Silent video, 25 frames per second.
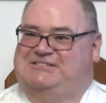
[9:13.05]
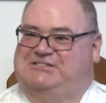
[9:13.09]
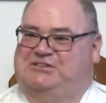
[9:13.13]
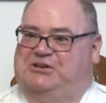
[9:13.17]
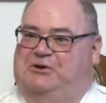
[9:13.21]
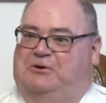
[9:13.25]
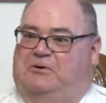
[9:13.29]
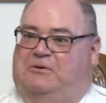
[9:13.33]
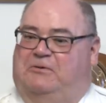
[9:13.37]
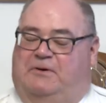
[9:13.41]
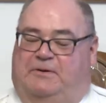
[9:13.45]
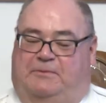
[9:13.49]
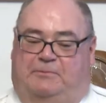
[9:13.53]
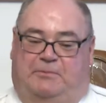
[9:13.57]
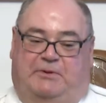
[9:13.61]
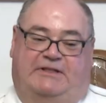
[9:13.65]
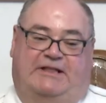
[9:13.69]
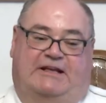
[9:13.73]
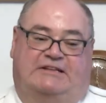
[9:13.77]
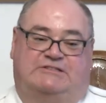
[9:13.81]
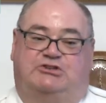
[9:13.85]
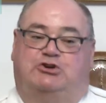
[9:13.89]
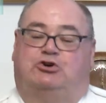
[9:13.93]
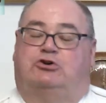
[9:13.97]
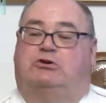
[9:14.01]
so, but
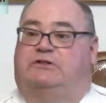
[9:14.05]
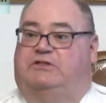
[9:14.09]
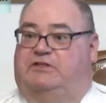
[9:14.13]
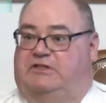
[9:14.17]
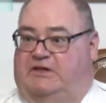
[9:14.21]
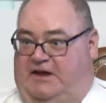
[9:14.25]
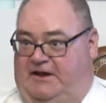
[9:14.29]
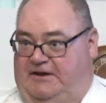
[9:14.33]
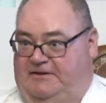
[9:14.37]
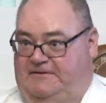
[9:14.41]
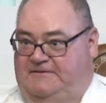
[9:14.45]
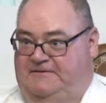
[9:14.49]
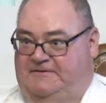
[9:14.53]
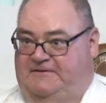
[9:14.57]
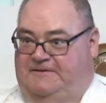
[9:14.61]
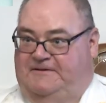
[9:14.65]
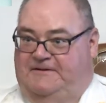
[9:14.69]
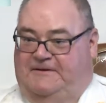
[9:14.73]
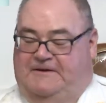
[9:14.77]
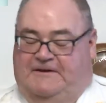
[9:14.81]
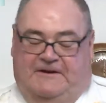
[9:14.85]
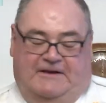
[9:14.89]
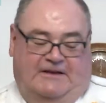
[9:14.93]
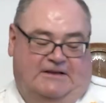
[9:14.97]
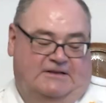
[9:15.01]
that's a good thing.
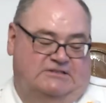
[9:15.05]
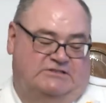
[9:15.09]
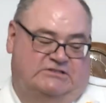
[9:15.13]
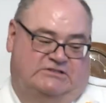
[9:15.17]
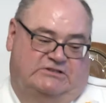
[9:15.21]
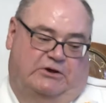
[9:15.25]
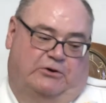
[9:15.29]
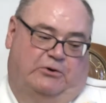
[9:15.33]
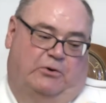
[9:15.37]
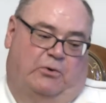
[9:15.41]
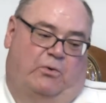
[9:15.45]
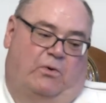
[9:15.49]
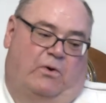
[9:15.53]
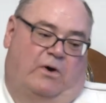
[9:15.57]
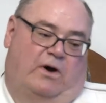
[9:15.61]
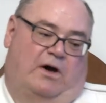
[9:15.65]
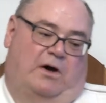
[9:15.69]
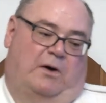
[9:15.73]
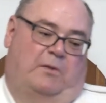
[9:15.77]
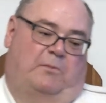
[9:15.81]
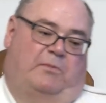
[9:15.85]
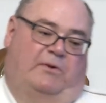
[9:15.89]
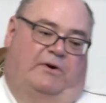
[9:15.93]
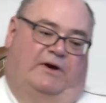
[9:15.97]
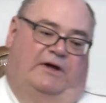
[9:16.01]
So,
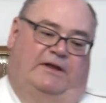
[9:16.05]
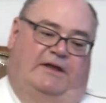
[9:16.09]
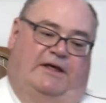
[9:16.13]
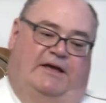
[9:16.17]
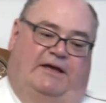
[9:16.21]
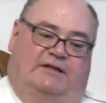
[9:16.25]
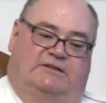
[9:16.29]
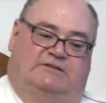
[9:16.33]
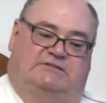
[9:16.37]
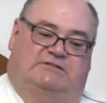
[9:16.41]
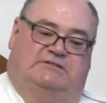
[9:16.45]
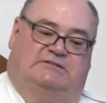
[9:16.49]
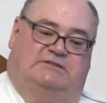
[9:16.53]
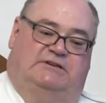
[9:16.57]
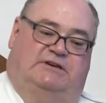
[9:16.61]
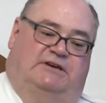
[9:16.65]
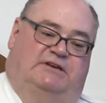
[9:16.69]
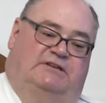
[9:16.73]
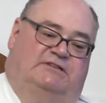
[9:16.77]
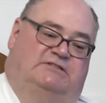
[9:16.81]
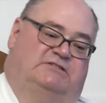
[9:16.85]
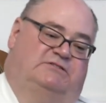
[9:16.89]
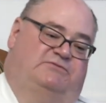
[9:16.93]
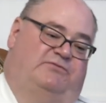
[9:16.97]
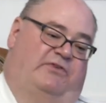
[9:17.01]
uh, but it's,
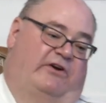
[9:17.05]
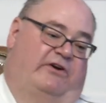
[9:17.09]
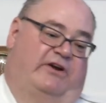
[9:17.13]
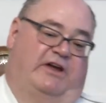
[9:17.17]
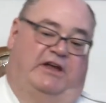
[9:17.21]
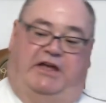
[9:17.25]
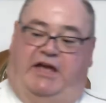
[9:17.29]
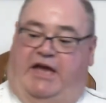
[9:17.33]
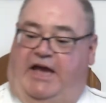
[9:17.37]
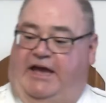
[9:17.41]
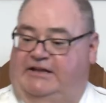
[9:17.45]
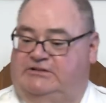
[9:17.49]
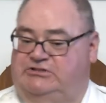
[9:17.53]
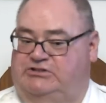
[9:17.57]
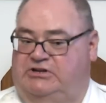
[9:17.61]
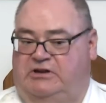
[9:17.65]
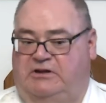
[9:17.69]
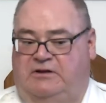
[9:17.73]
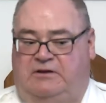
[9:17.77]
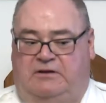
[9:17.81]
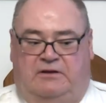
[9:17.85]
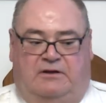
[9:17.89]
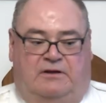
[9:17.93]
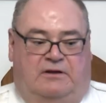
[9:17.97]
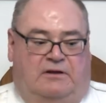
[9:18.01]
it's very
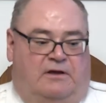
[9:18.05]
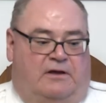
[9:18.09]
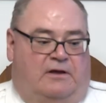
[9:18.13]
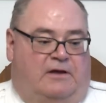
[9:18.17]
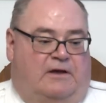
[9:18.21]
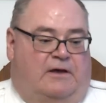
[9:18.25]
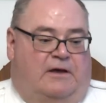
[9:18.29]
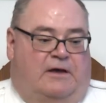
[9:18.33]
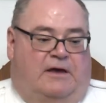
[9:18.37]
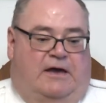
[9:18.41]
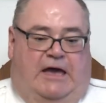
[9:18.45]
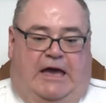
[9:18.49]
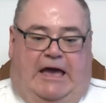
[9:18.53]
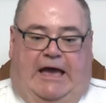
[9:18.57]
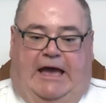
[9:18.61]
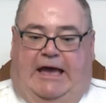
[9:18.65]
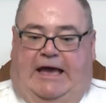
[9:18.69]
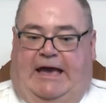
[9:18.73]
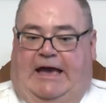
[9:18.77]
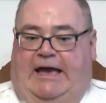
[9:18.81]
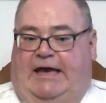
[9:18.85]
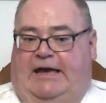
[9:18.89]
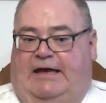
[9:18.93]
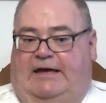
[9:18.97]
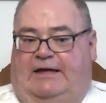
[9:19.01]
engaging,
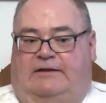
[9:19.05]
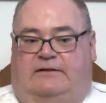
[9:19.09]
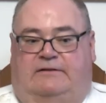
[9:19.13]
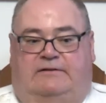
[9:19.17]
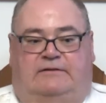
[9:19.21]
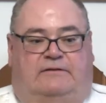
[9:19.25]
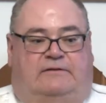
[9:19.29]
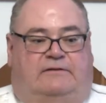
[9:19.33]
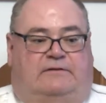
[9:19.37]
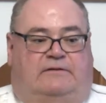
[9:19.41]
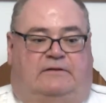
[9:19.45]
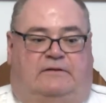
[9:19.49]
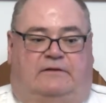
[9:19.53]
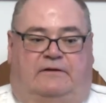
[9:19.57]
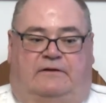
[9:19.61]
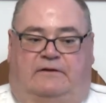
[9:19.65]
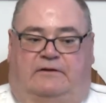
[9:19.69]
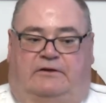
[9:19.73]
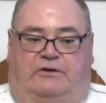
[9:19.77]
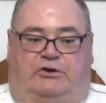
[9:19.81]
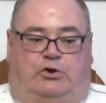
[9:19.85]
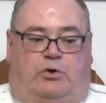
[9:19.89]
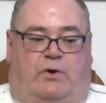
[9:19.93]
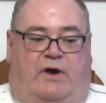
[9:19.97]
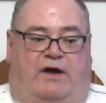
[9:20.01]
and
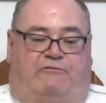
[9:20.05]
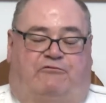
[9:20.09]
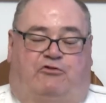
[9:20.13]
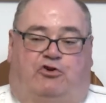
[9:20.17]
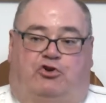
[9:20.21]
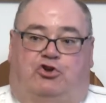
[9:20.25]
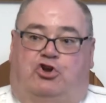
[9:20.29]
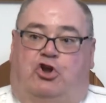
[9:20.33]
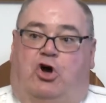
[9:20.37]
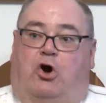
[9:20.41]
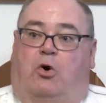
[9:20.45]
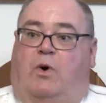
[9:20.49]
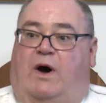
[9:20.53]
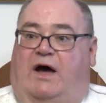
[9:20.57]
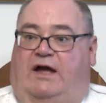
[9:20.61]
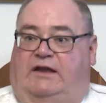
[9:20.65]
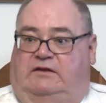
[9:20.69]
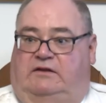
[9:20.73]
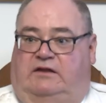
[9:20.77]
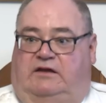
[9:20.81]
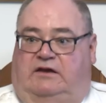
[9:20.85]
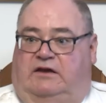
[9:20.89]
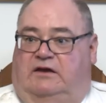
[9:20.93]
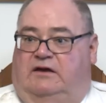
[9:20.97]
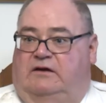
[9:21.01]
you have no
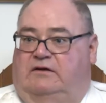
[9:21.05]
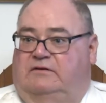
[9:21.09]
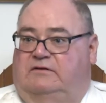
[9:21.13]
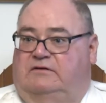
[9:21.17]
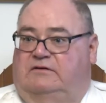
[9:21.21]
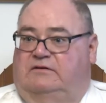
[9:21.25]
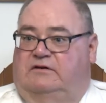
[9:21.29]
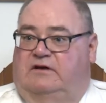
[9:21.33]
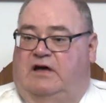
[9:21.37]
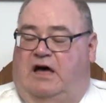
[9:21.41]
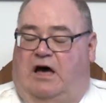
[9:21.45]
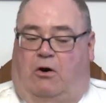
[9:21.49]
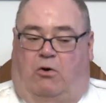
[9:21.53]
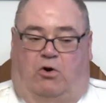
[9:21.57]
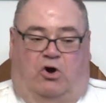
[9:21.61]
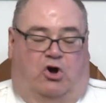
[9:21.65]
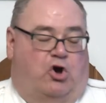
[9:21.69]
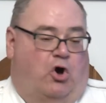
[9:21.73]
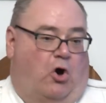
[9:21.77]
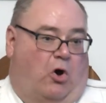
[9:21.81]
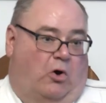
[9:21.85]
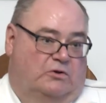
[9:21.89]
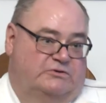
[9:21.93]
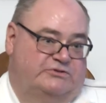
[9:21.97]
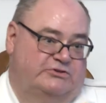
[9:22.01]
idea how a
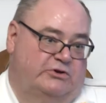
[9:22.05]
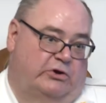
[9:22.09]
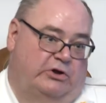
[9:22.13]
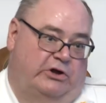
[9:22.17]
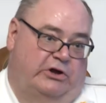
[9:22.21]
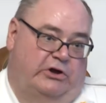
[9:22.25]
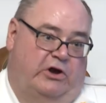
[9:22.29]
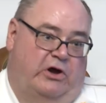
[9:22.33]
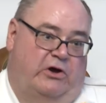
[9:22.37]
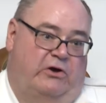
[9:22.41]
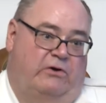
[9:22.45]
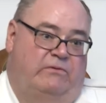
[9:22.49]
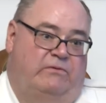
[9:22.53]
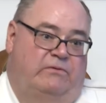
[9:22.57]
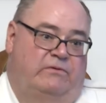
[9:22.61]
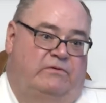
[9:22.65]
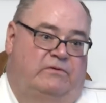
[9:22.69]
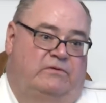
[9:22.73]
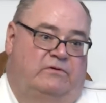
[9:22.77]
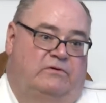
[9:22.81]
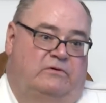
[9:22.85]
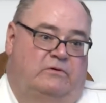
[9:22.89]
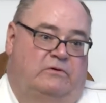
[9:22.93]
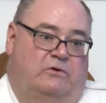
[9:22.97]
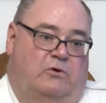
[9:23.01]
call's going to go
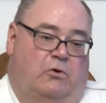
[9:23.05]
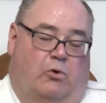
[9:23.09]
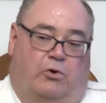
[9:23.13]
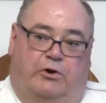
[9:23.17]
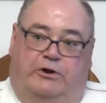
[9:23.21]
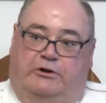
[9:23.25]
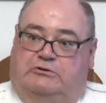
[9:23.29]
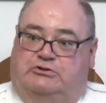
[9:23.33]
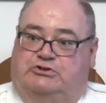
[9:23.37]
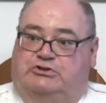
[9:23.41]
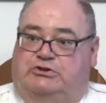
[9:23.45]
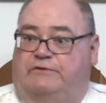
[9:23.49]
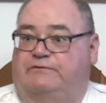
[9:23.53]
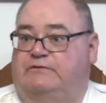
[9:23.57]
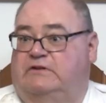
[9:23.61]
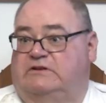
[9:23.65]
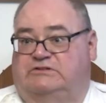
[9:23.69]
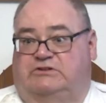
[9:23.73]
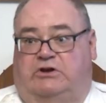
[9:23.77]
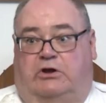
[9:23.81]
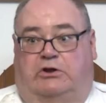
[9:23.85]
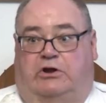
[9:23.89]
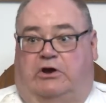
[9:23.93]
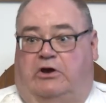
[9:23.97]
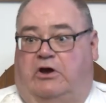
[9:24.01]
or your shift
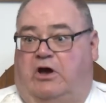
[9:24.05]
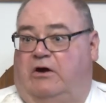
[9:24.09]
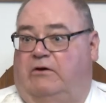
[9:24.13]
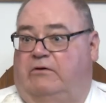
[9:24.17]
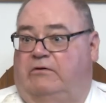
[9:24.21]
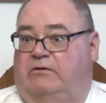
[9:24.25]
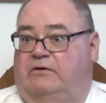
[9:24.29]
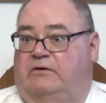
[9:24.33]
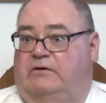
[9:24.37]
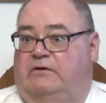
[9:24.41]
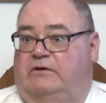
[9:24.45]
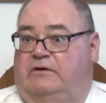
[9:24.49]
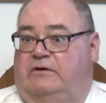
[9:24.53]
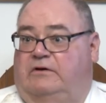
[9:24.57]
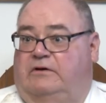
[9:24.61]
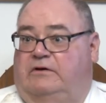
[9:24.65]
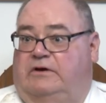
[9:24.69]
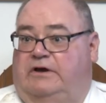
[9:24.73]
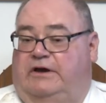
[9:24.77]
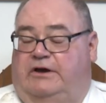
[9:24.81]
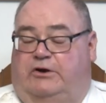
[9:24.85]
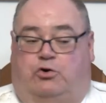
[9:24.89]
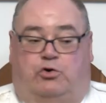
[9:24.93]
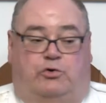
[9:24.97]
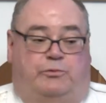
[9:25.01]
is going to go.
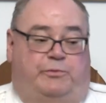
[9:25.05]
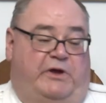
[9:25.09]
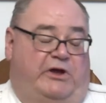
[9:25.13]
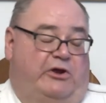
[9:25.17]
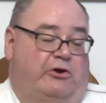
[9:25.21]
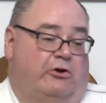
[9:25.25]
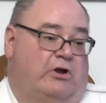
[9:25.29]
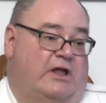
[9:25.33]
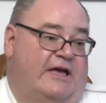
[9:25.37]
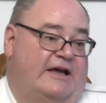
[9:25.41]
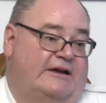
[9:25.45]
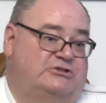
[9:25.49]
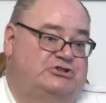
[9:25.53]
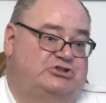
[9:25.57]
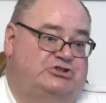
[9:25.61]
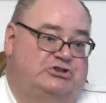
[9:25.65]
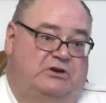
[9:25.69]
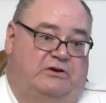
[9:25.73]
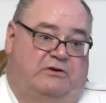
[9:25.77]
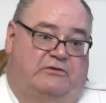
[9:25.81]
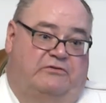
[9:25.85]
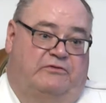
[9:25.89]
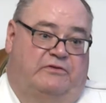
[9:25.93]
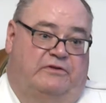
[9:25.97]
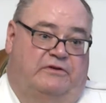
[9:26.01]
It could be your last
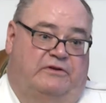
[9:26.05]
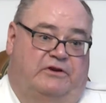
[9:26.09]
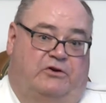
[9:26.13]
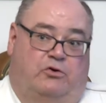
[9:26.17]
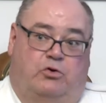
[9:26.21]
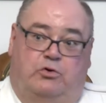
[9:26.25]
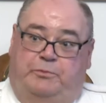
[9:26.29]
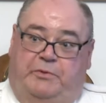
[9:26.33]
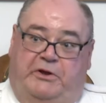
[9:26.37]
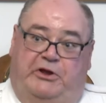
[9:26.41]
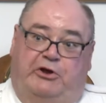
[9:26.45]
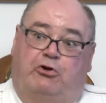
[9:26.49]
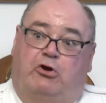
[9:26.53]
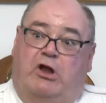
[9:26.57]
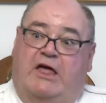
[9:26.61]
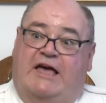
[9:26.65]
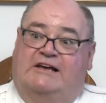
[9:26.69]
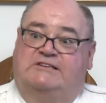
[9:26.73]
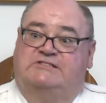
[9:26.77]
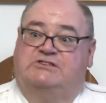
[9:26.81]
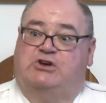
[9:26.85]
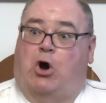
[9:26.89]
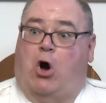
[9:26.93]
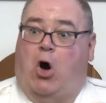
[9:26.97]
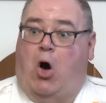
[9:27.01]
shift. It could be your
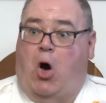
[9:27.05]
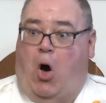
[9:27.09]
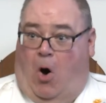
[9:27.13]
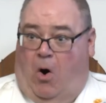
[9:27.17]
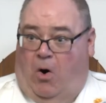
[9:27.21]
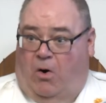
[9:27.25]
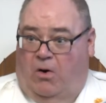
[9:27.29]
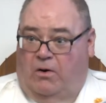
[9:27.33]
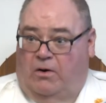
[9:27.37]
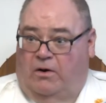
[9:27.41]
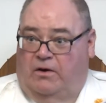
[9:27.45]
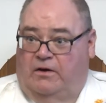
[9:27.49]
last call.